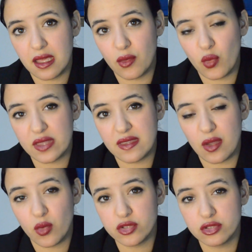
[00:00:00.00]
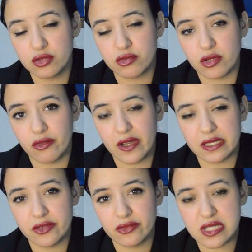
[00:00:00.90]
when they want to renovate
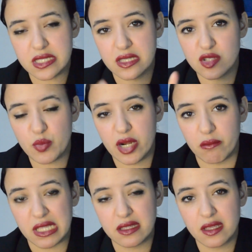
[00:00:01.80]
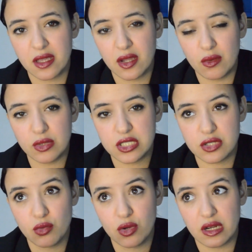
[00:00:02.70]
the residence permit, which
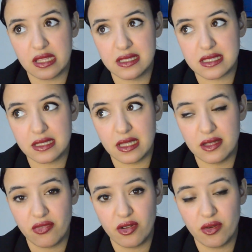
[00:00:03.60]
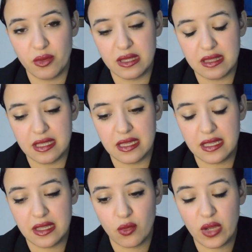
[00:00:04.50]
work the following
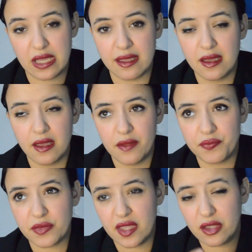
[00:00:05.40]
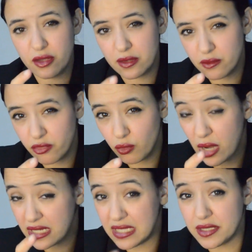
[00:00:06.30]
way.
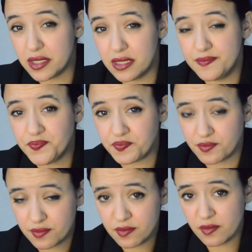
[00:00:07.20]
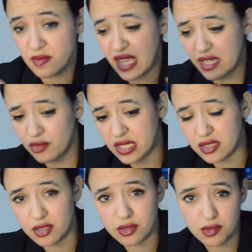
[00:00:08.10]
1 year, and you
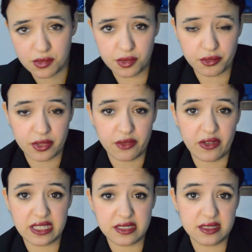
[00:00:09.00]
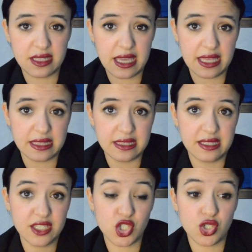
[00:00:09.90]
need to renovate it
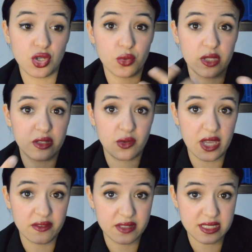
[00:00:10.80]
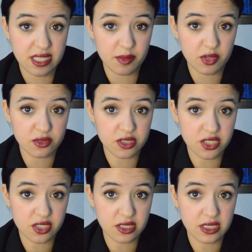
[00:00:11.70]
and show that you have the same
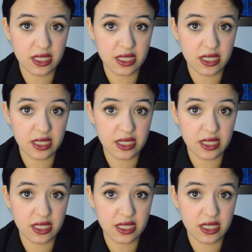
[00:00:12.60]
condition